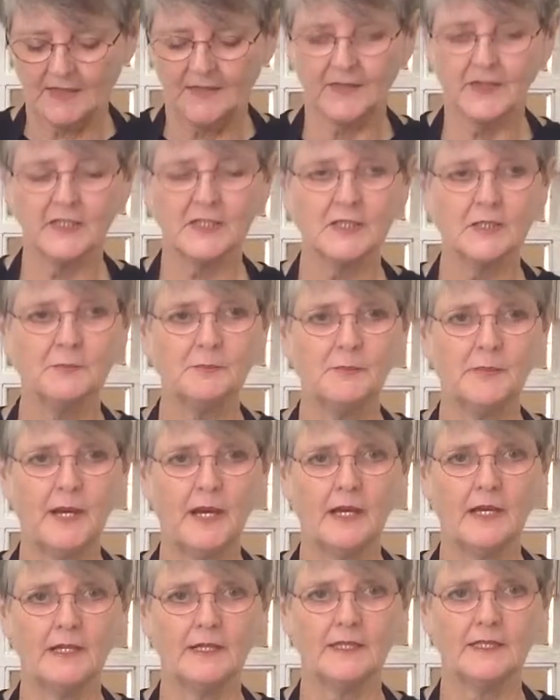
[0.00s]
This
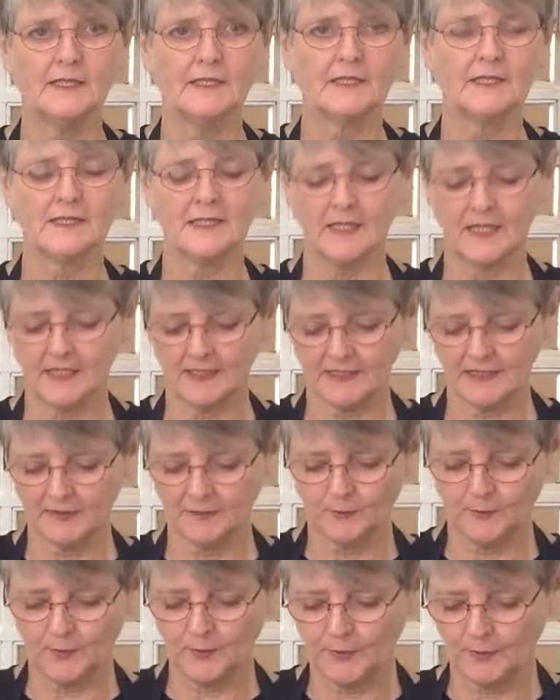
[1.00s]
pot is slightly
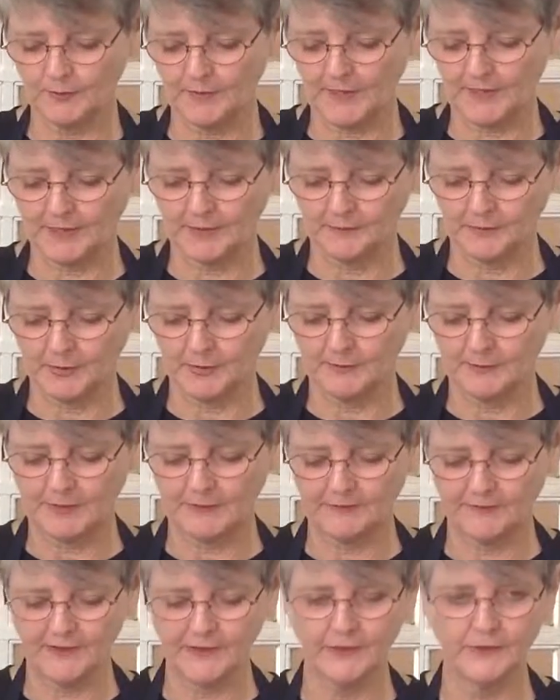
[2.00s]
warm. I can put my
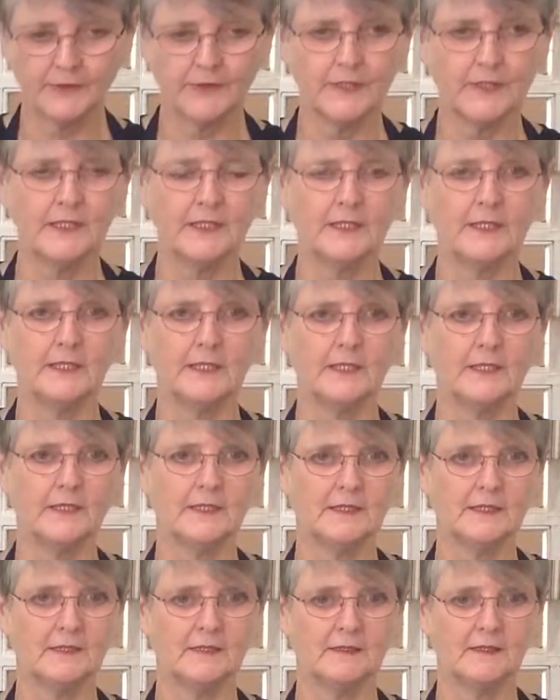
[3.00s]
finger in it and
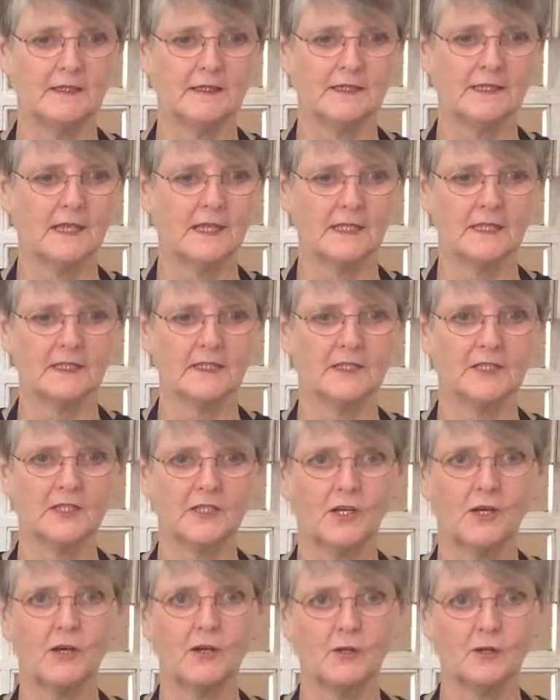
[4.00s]
it's not going to
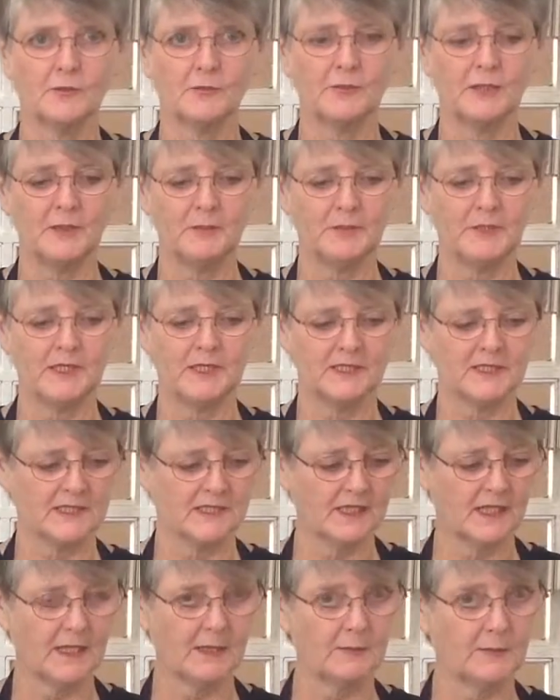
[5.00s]
scald me, but it's
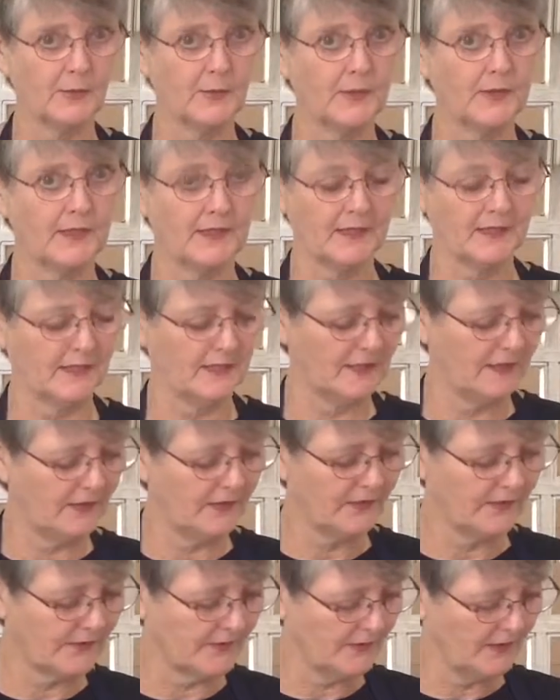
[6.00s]
not boiling
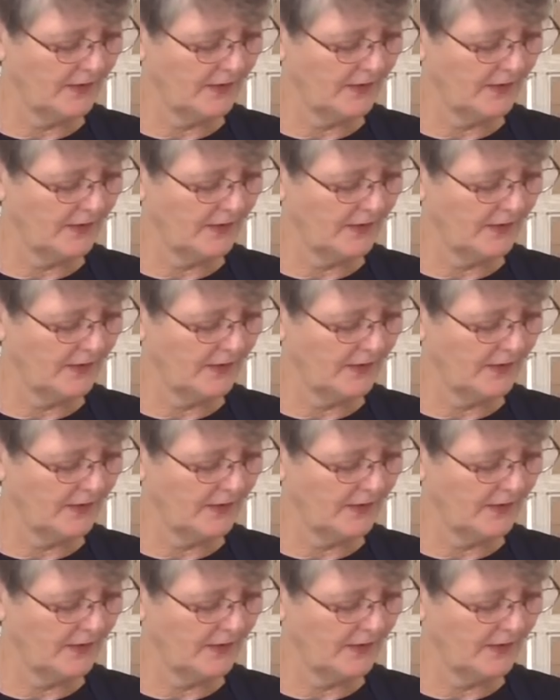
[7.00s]
either.